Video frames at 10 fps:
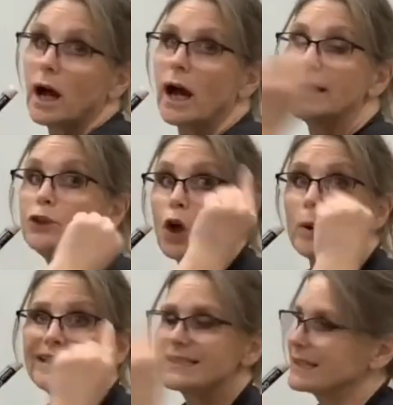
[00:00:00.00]
I know
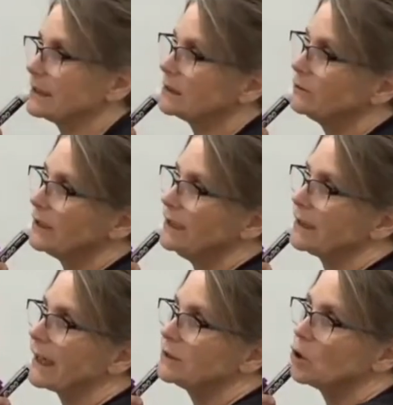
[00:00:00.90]
instinctively
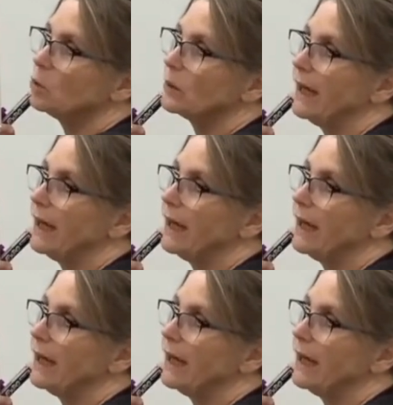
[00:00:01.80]
that I don't